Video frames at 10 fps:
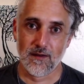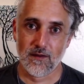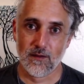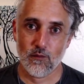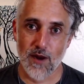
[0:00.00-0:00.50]

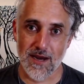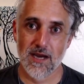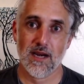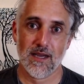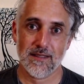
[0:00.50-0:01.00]

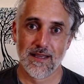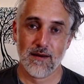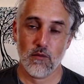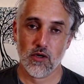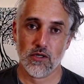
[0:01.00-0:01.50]
Recognize that
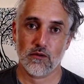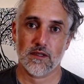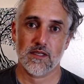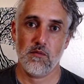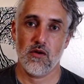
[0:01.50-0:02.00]
emotional
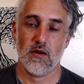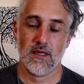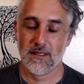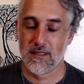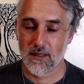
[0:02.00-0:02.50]

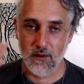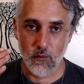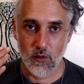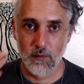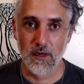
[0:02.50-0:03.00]
experience
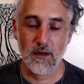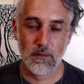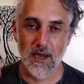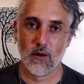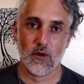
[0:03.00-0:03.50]
repeat
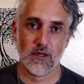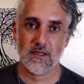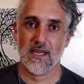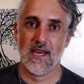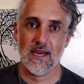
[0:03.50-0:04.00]
back what you're
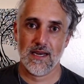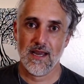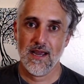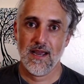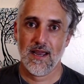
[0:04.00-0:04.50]
saying
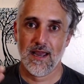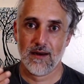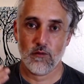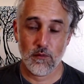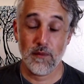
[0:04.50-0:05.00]

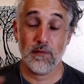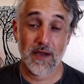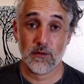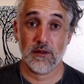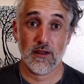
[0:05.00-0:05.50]
and repeat
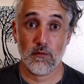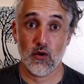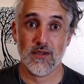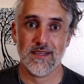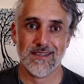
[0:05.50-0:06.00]
back what the other
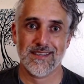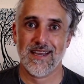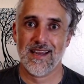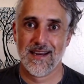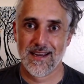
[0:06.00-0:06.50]
person is
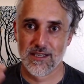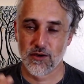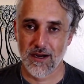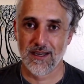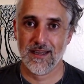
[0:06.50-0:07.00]
saying and
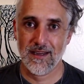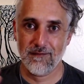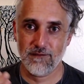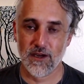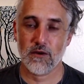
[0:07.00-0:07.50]
try to
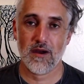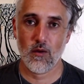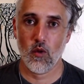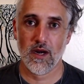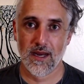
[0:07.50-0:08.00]
figure out
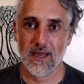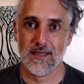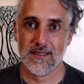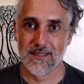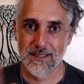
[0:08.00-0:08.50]
what it
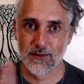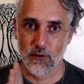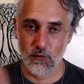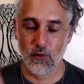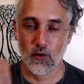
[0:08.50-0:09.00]
is until you
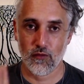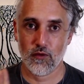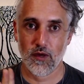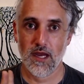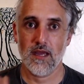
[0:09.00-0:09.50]
both
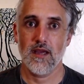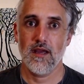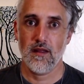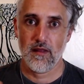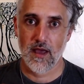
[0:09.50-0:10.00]
agree
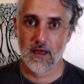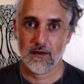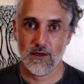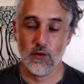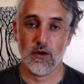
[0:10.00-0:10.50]
that
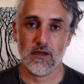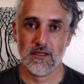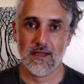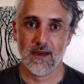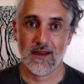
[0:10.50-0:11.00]
you
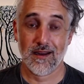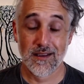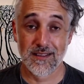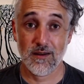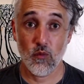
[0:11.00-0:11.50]
understand it.
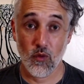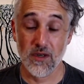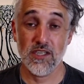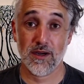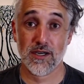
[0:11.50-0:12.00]
Because then
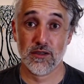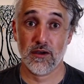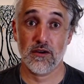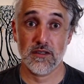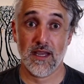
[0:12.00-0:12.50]
once you actually
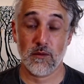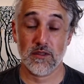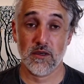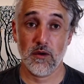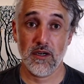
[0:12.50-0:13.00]
understand what's
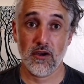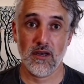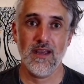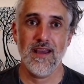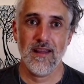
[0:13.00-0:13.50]
going on,
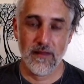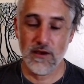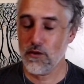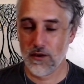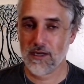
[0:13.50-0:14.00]
then
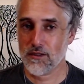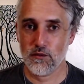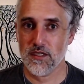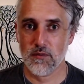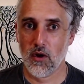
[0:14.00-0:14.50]
you can actually
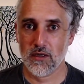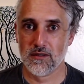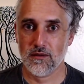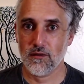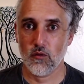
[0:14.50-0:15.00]
respond
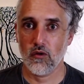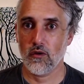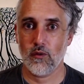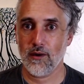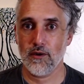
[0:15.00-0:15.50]
to the world
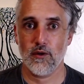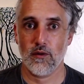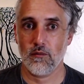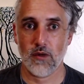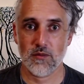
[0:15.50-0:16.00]
around you in
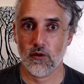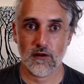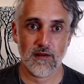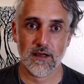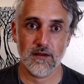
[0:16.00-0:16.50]
a much more
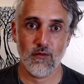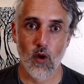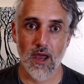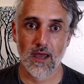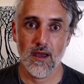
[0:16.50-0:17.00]
effective
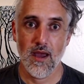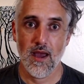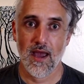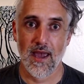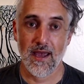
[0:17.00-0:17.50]
way.
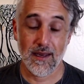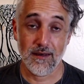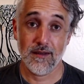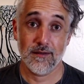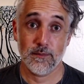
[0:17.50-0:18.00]
And
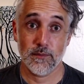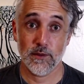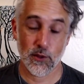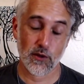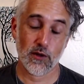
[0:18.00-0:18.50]

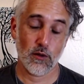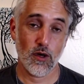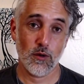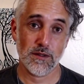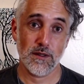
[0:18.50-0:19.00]
you're going to
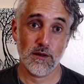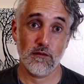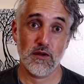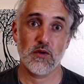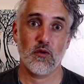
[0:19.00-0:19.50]
grow as an
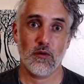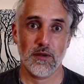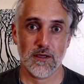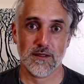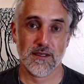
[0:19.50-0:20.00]
individual
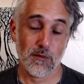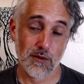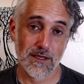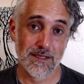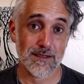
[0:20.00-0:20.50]
because some of
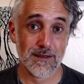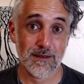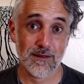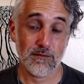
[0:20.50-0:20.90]
this is going to